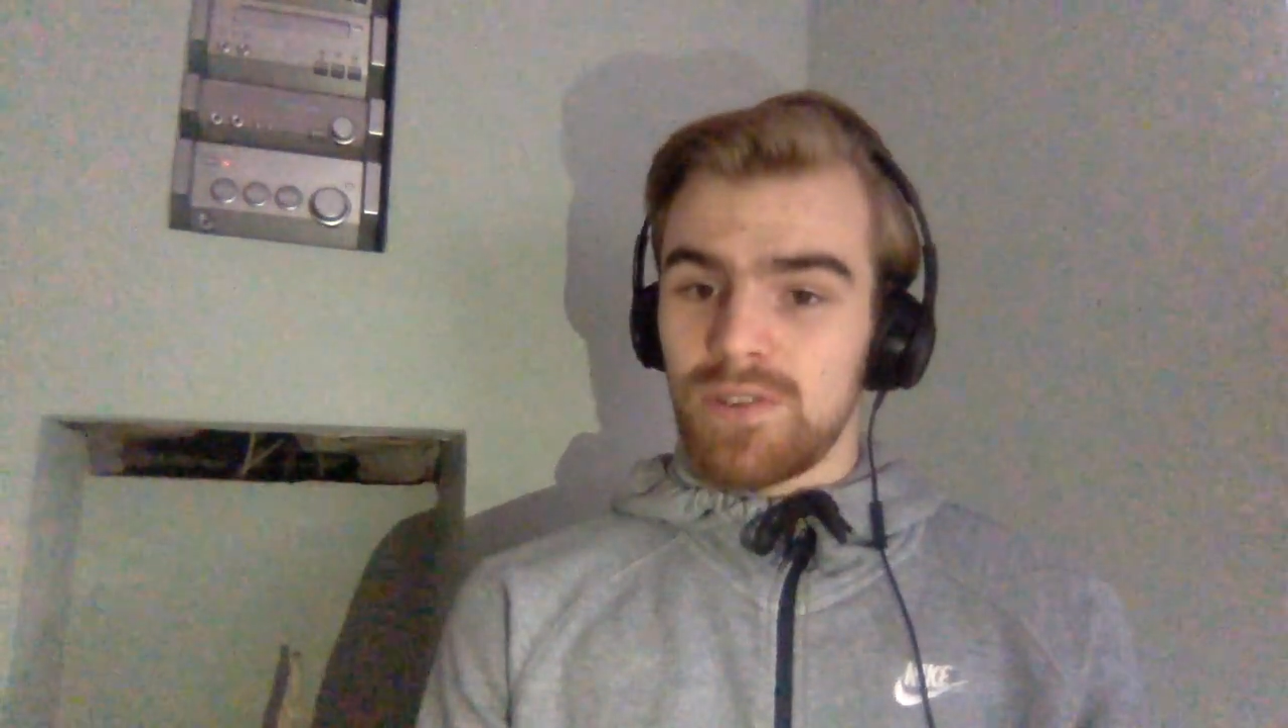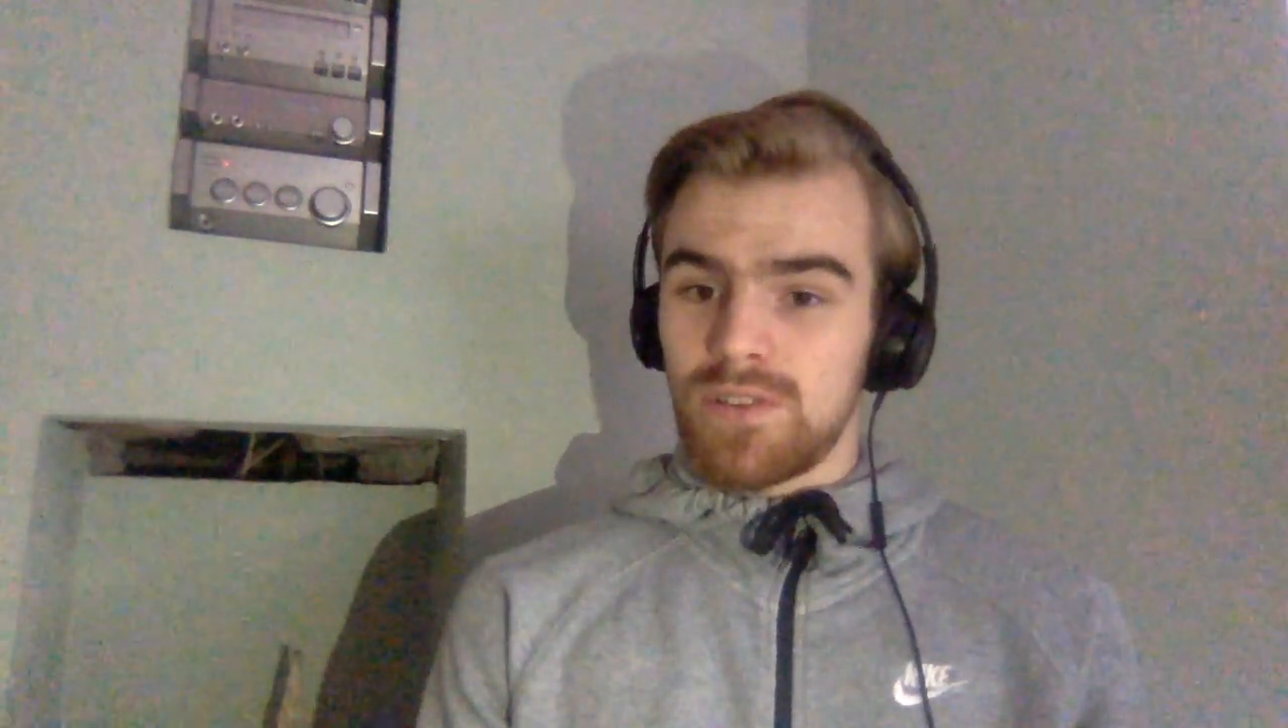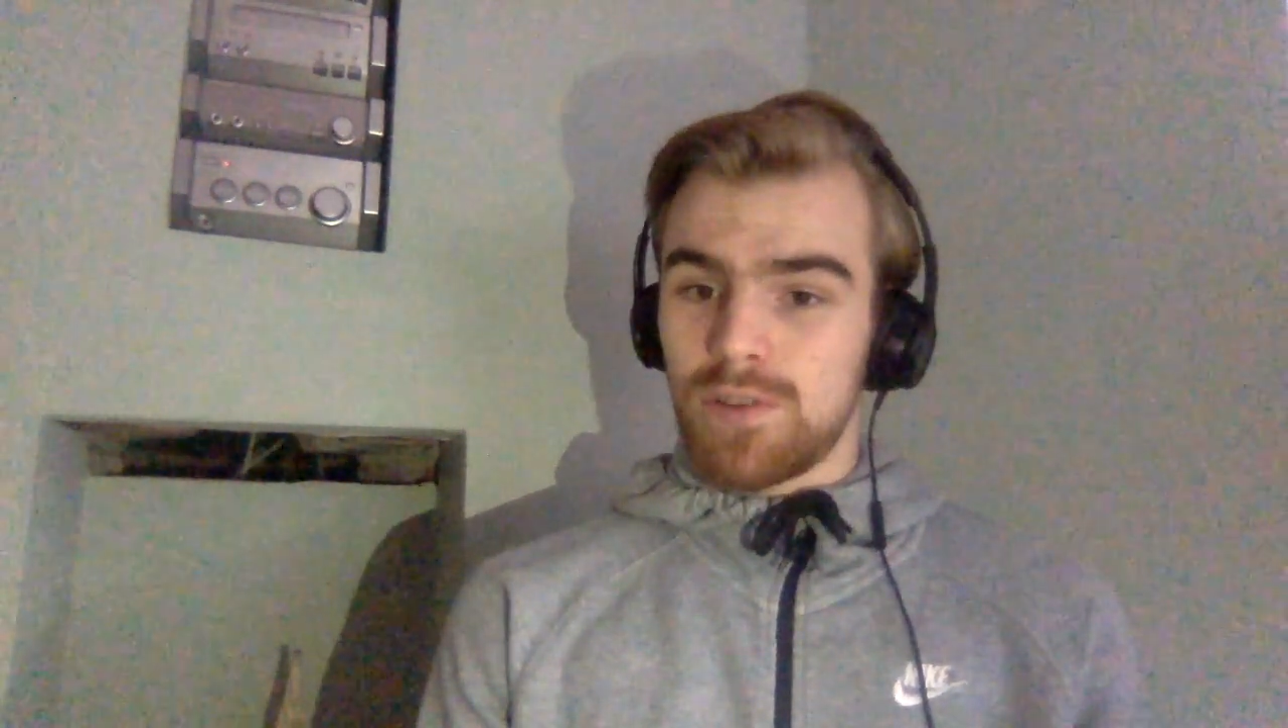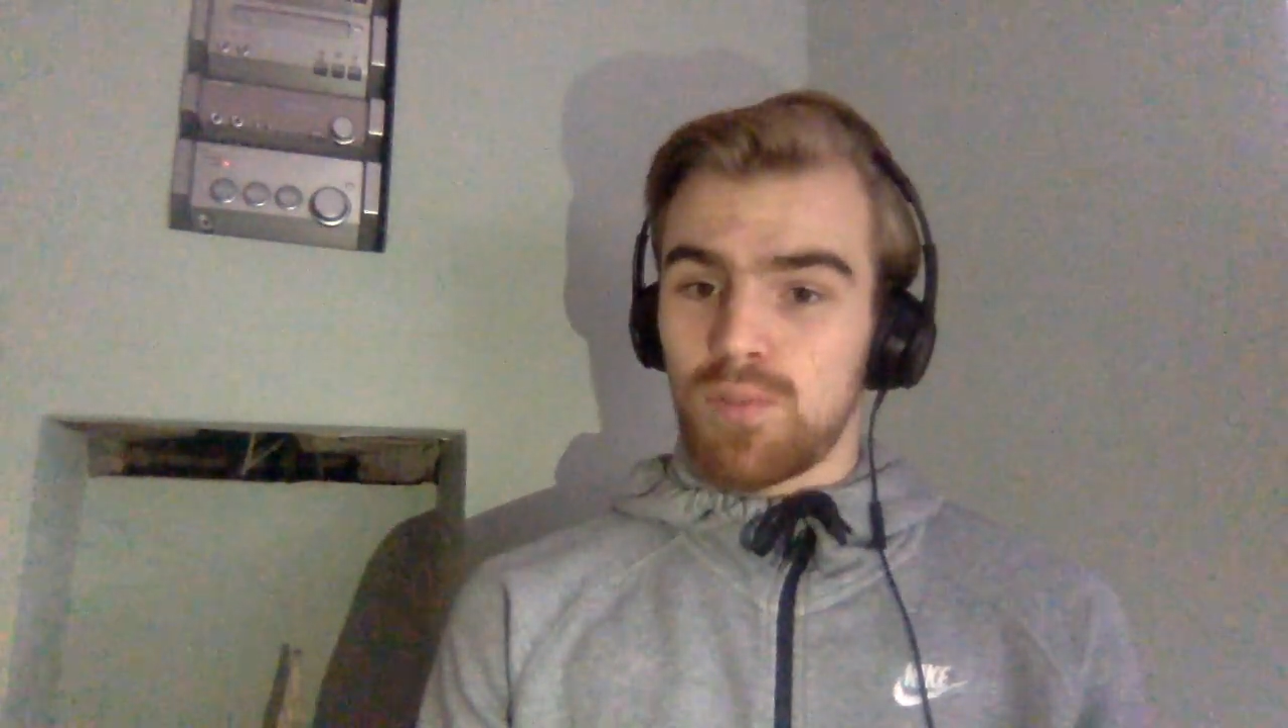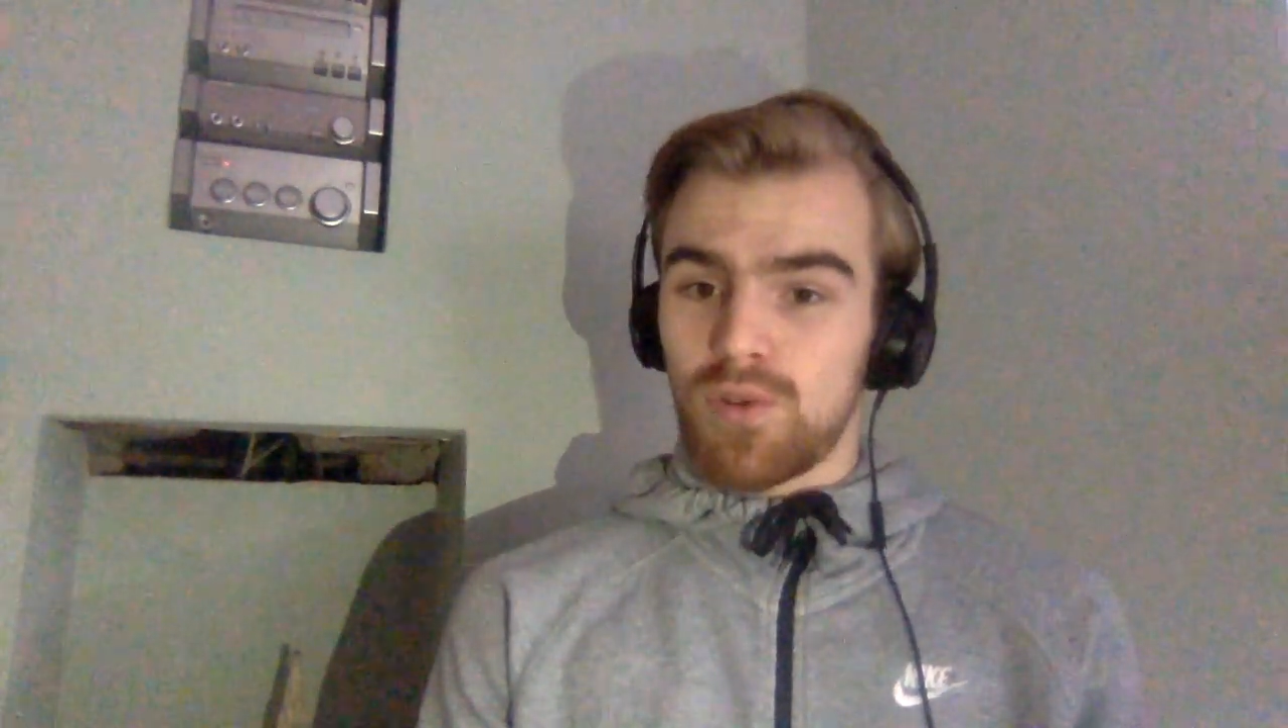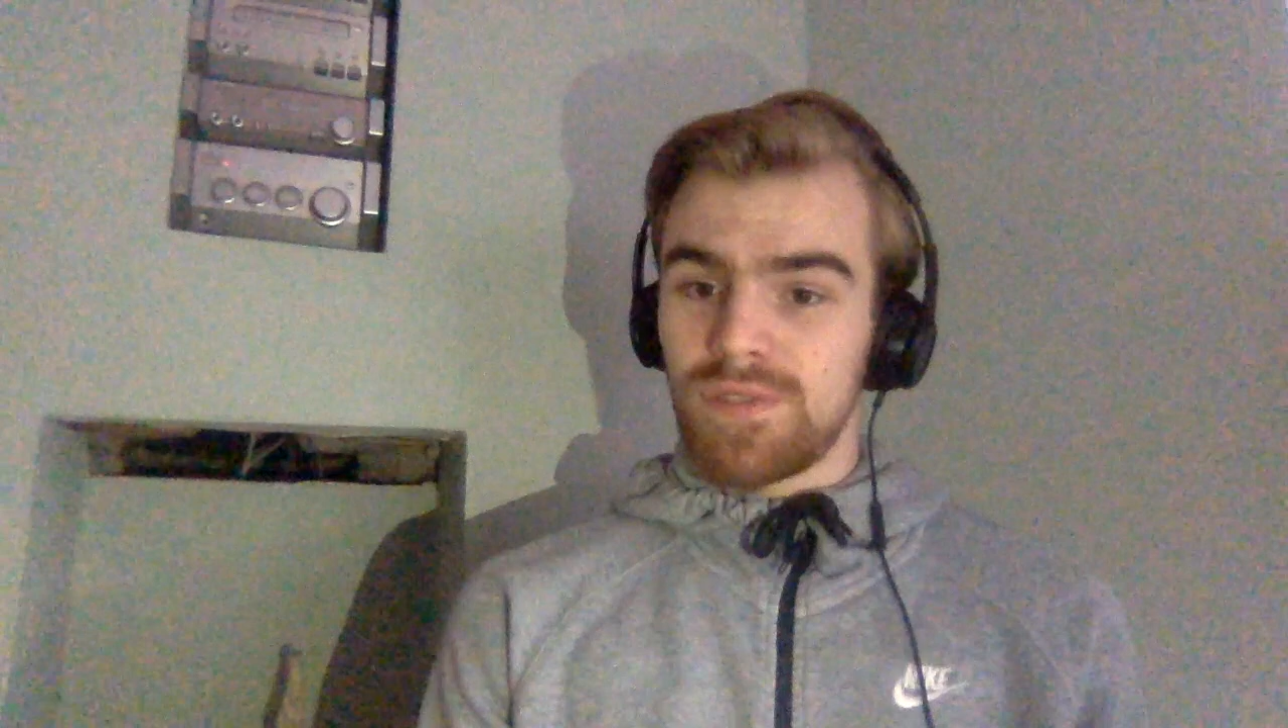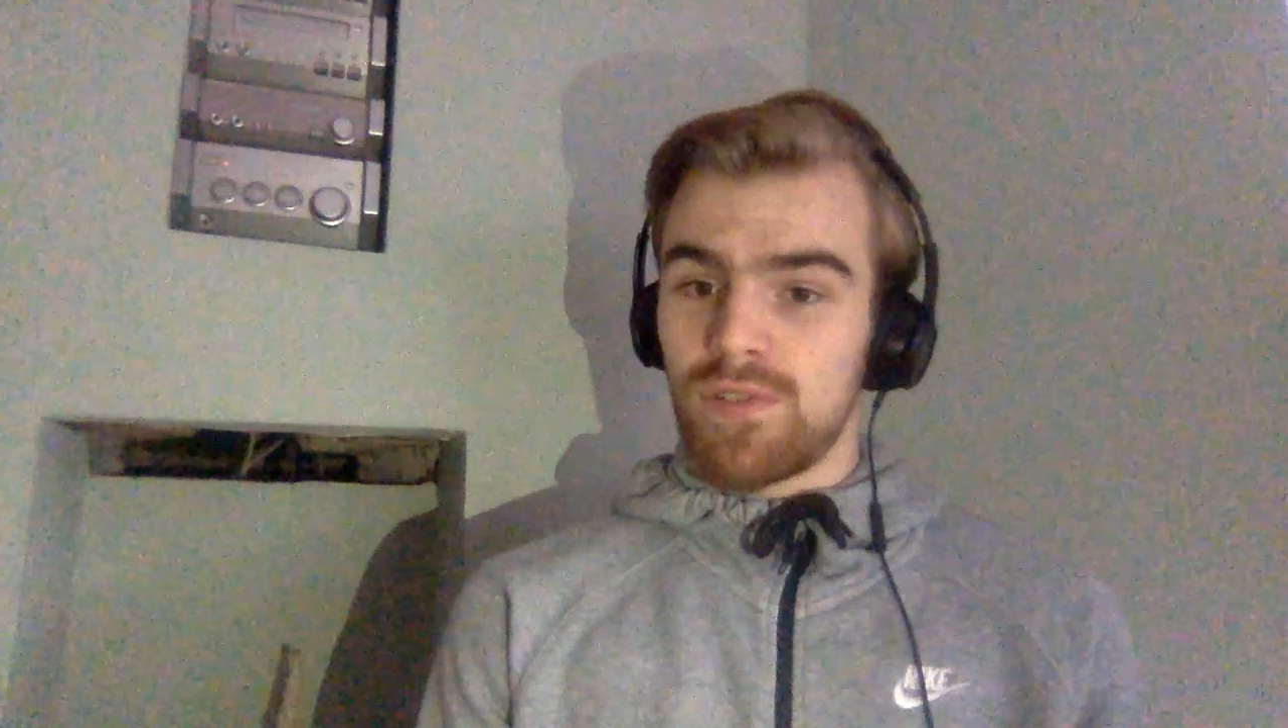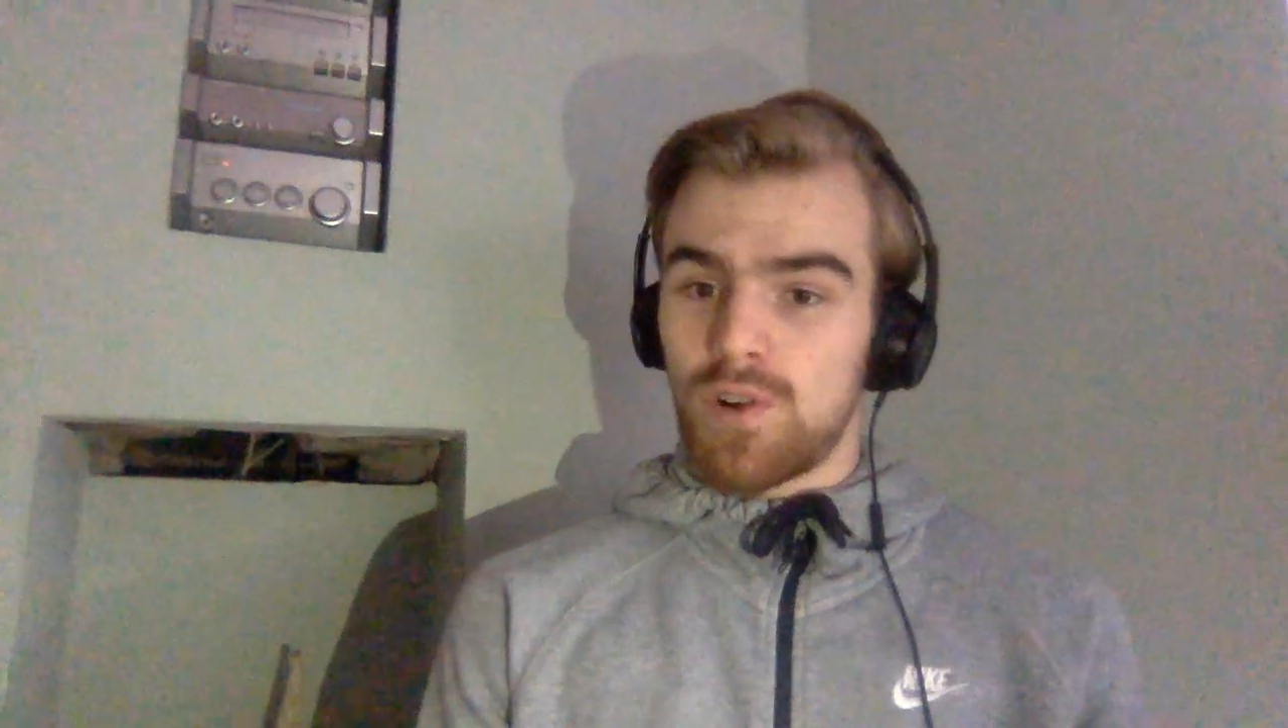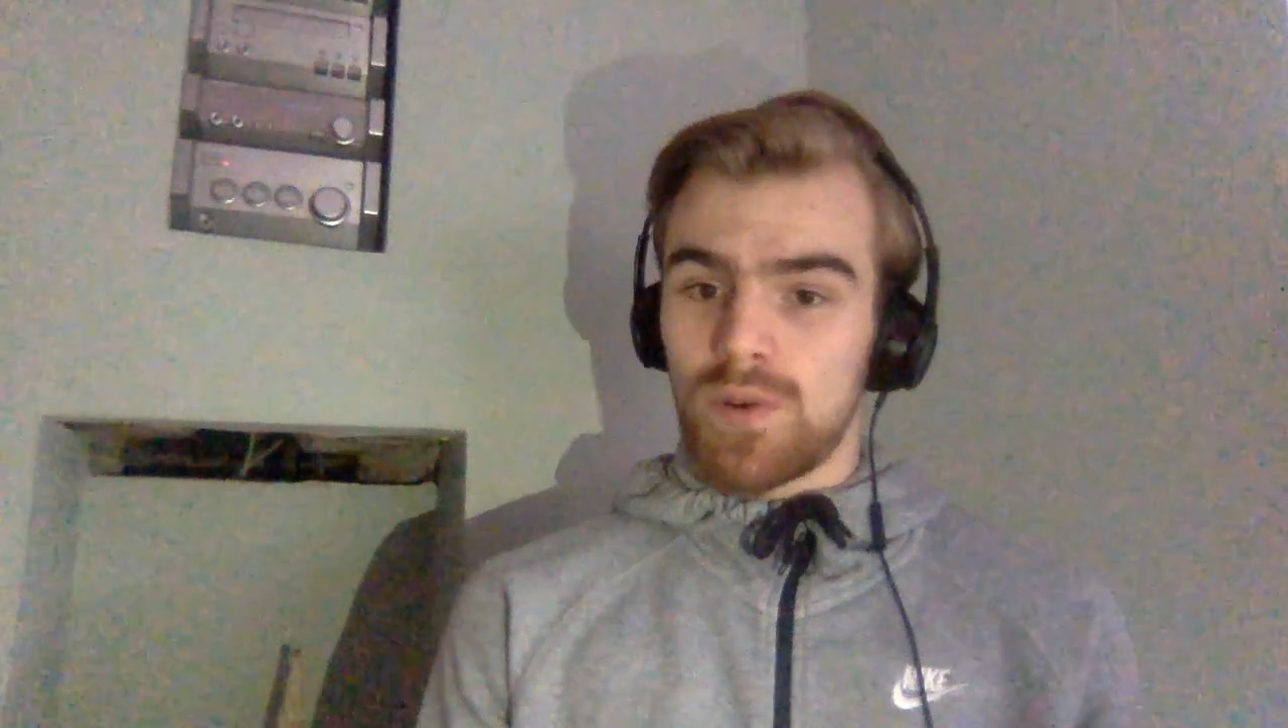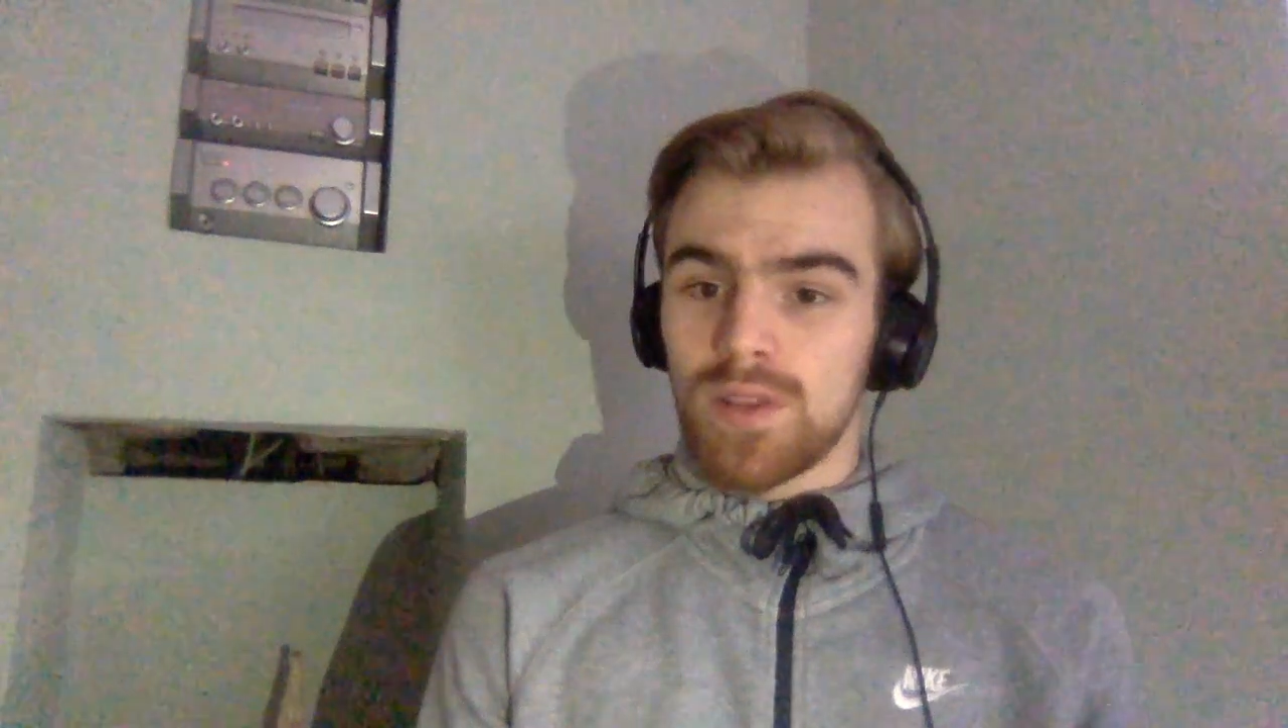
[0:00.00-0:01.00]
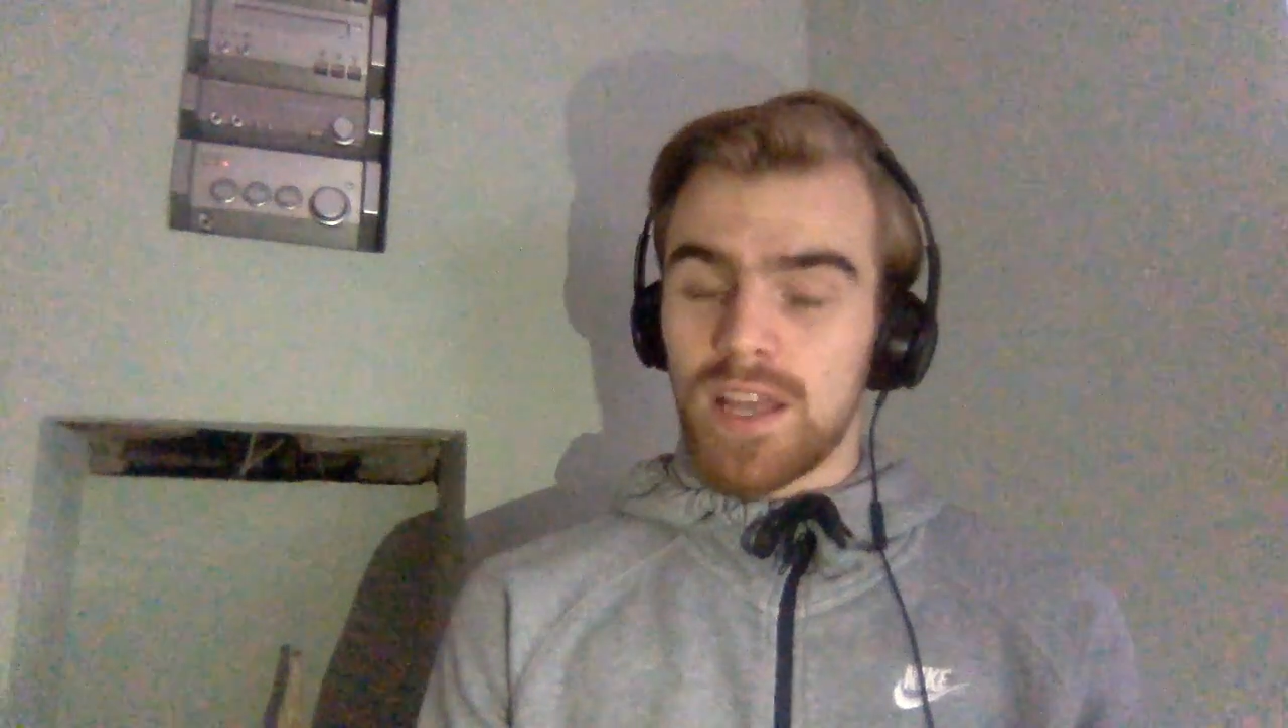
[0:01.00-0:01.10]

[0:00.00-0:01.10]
we sort of push forward,